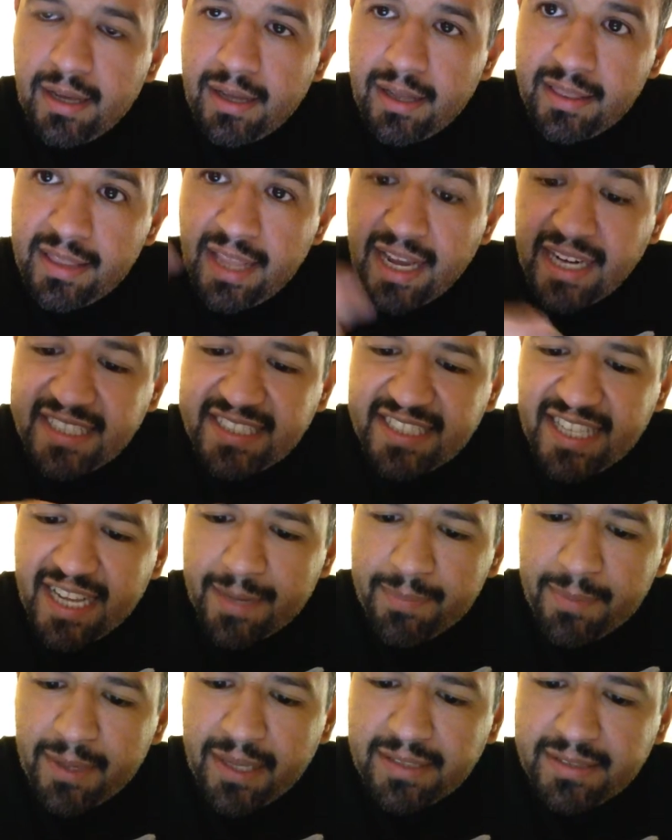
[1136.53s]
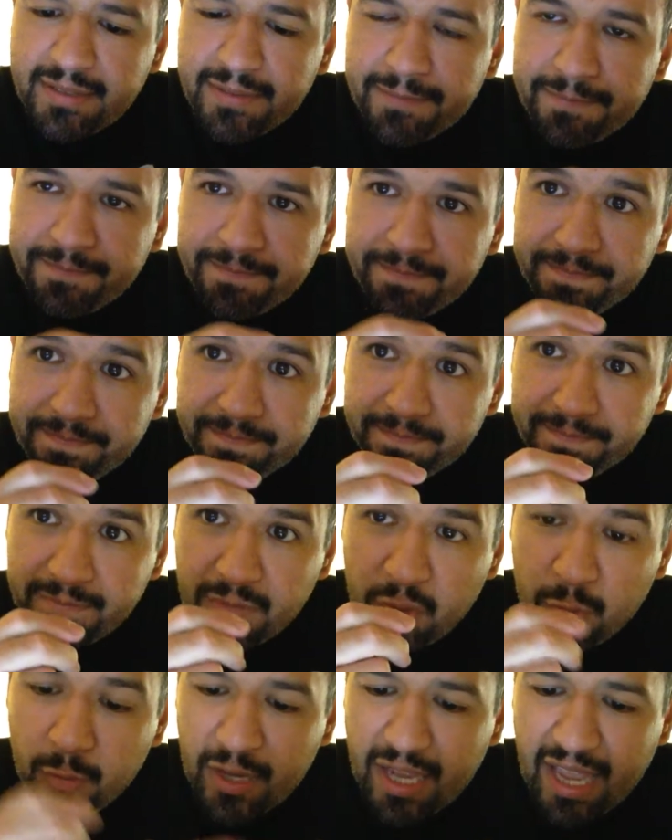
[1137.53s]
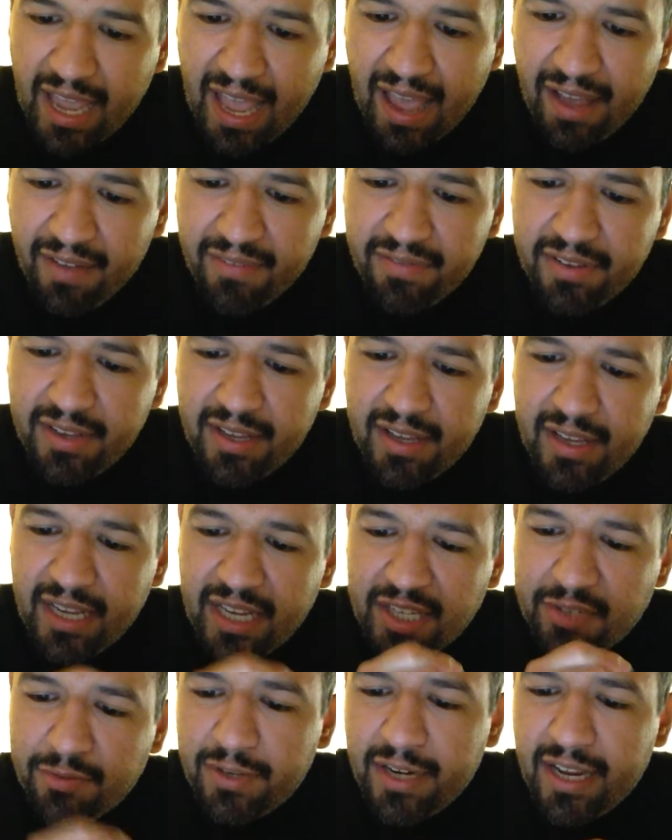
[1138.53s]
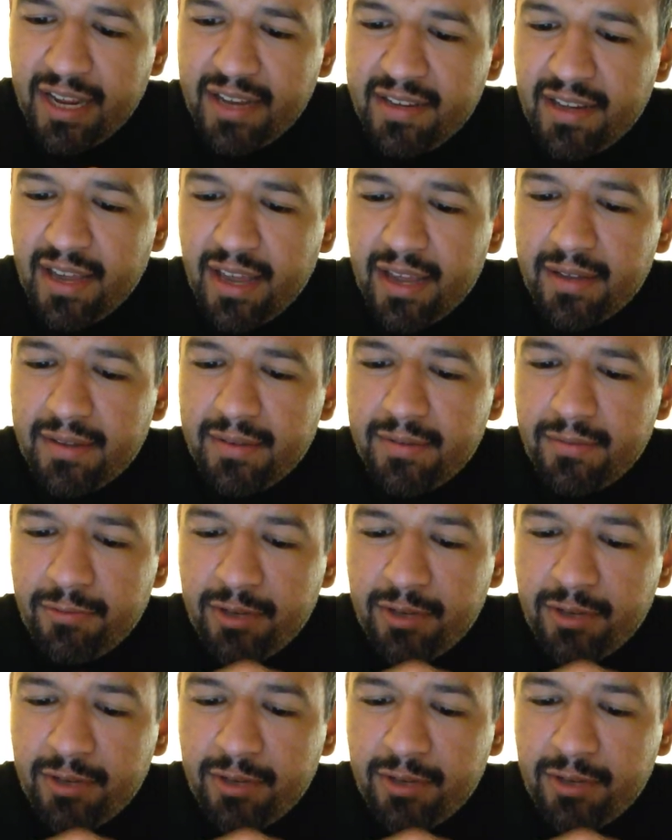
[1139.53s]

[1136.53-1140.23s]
Next segment we have is Renee